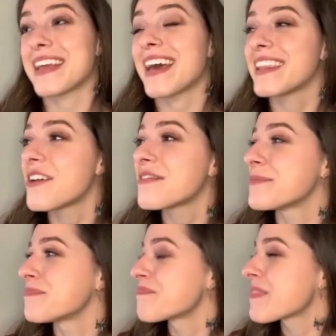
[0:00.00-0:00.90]
I love
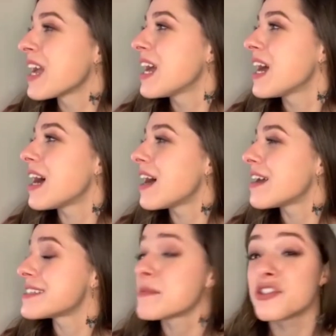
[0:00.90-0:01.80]
him. Uh,
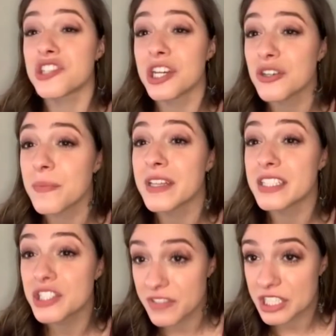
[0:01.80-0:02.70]
his name is Jelko
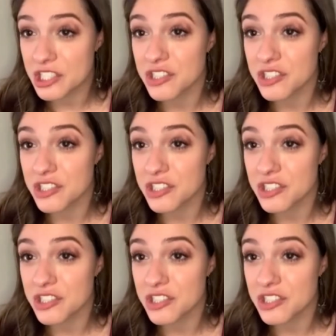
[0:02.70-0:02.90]
Milicevic.